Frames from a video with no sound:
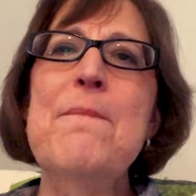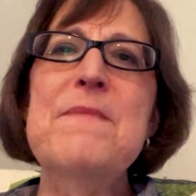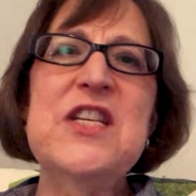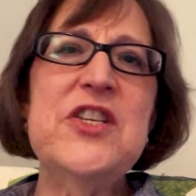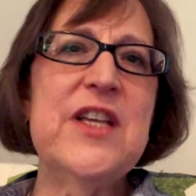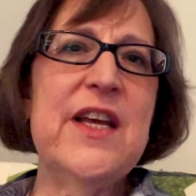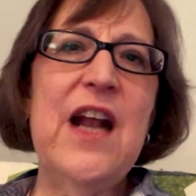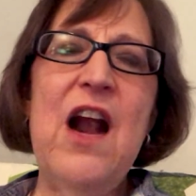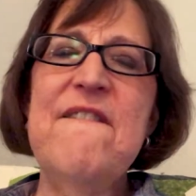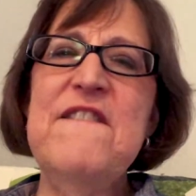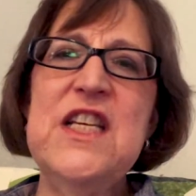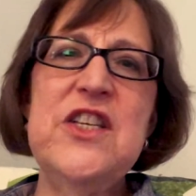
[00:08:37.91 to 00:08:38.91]
mission,
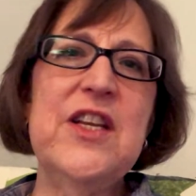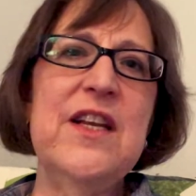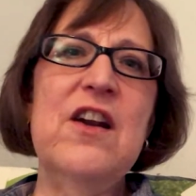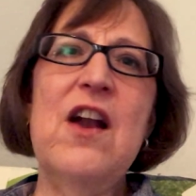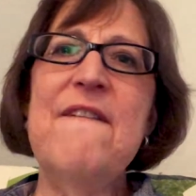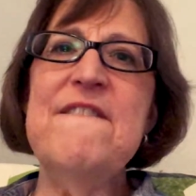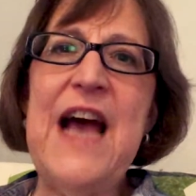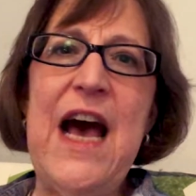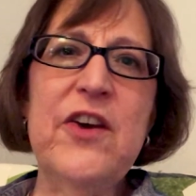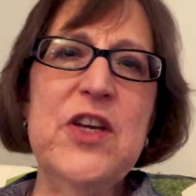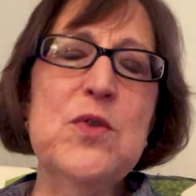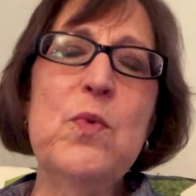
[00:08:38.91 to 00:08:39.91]
our vision, and our
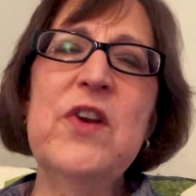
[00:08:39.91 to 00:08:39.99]
values.